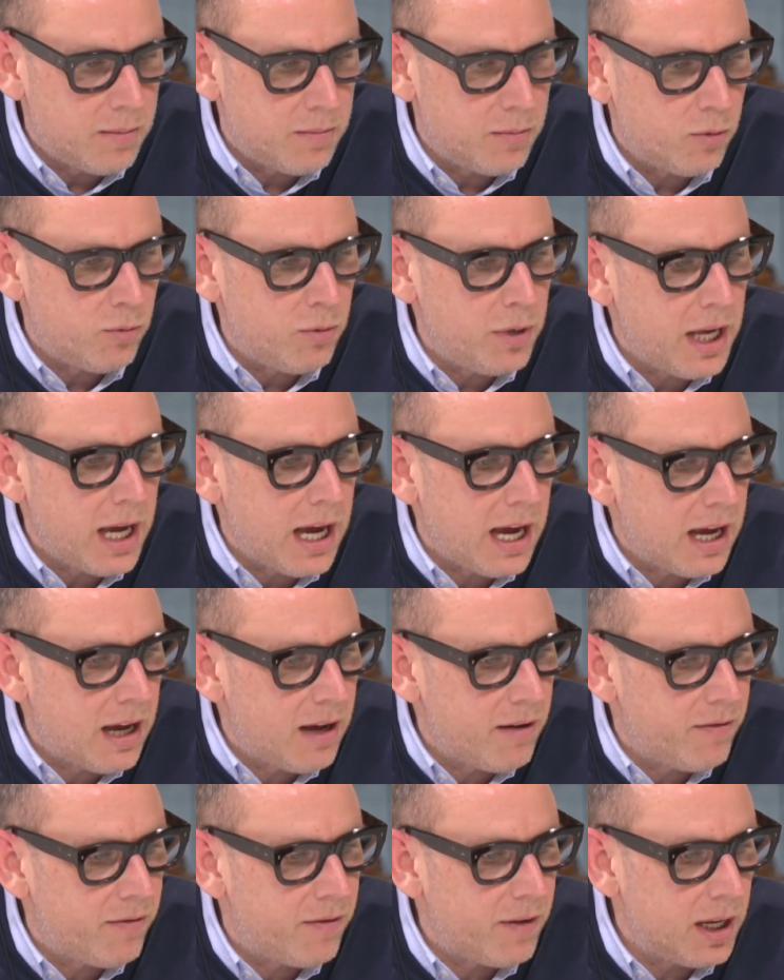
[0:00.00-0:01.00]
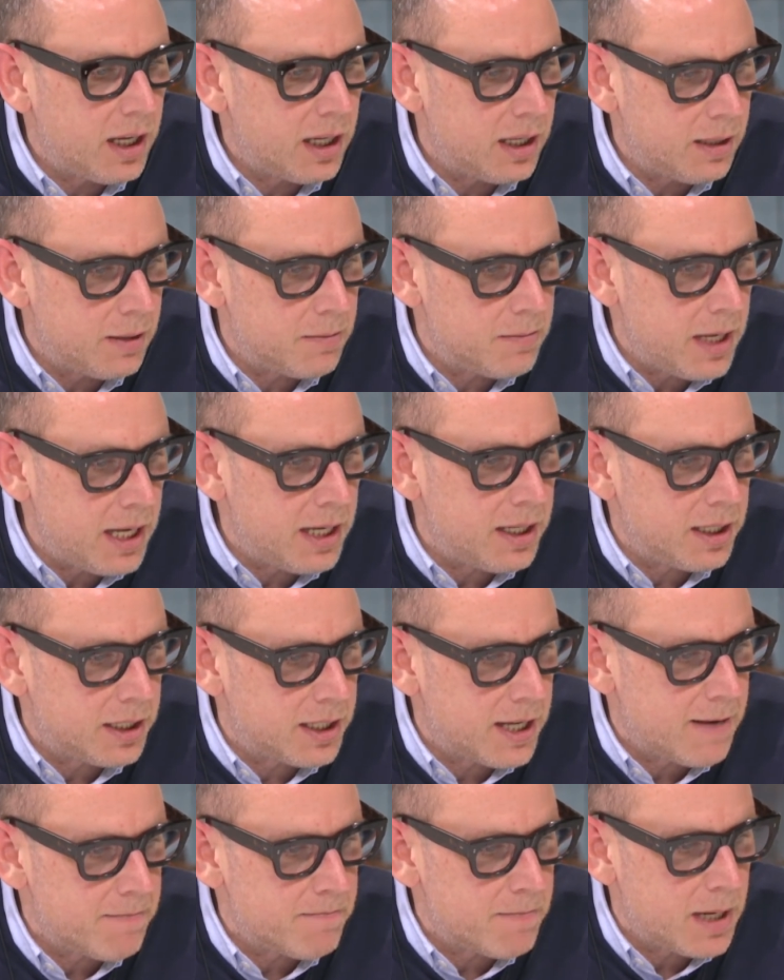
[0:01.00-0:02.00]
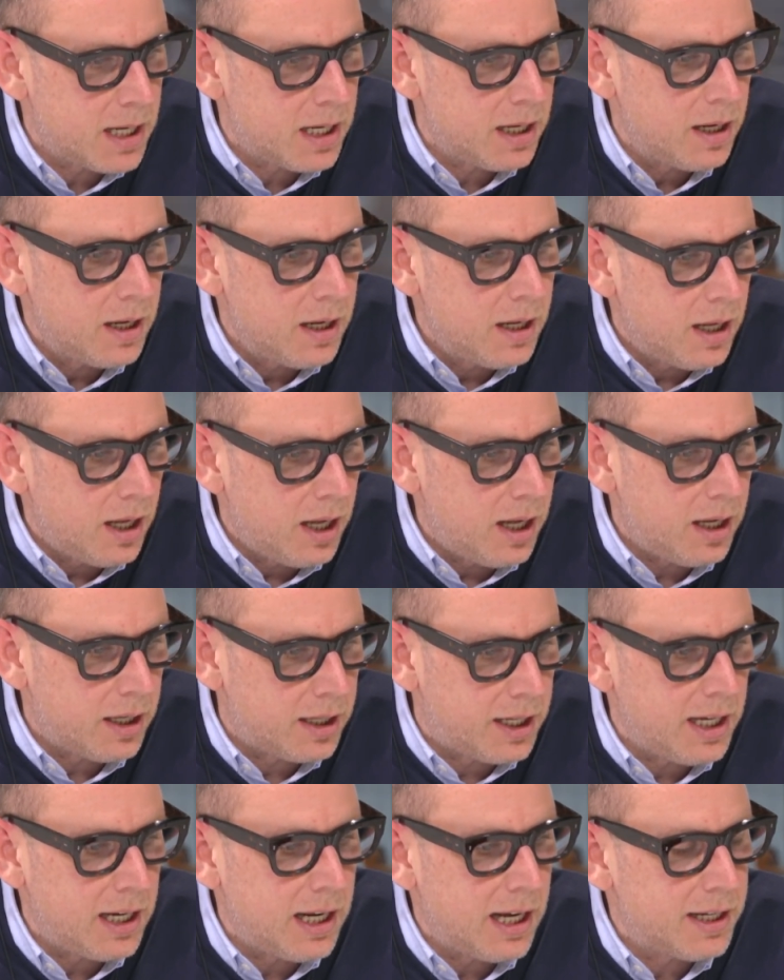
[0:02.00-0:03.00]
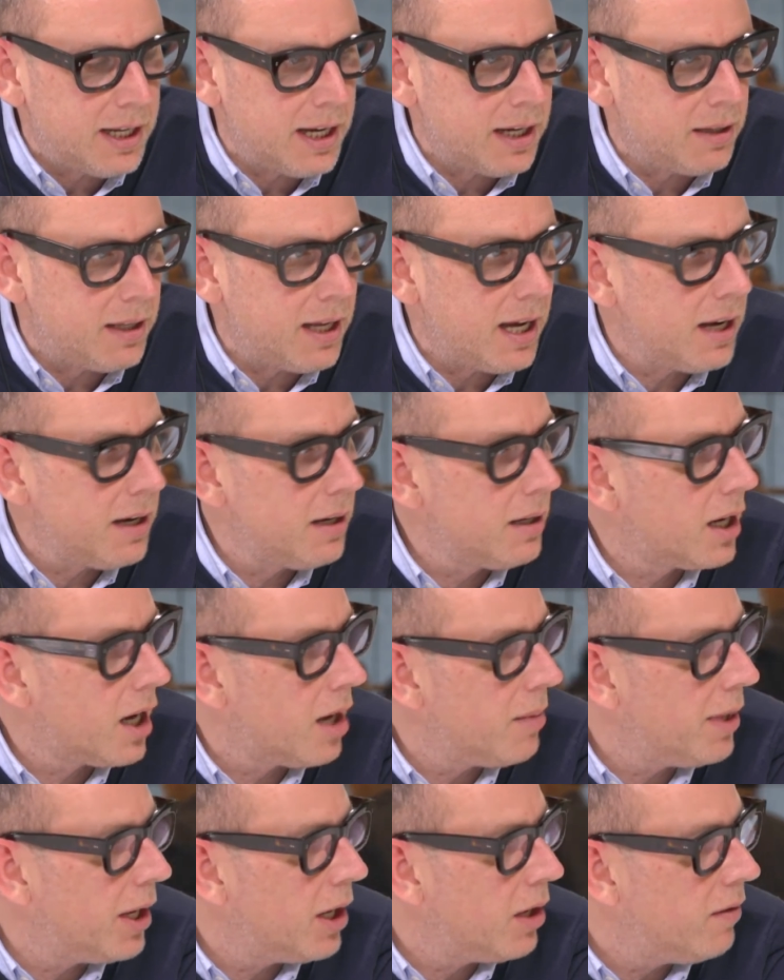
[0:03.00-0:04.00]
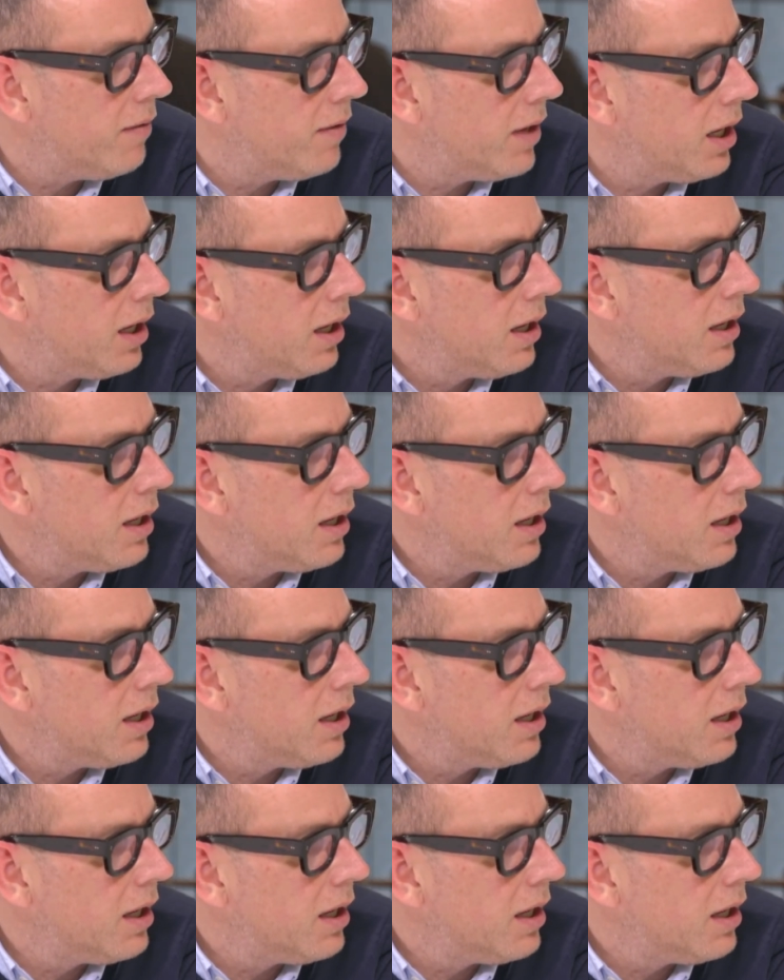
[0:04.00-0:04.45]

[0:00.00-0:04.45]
we have in December Gilad Erdan coming over,